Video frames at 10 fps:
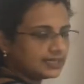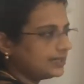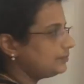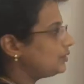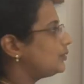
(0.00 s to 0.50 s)

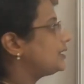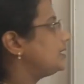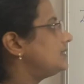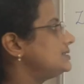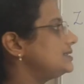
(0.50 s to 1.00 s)
And mu
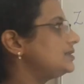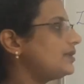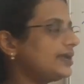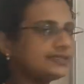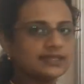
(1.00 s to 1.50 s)
equal to 0
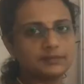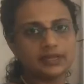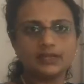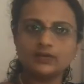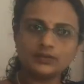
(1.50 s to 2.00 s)
and sigma
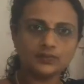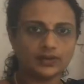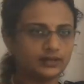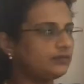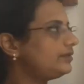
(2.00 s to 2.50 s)
equal to
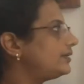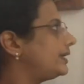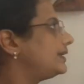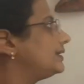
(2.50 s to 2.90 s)
1. Alright.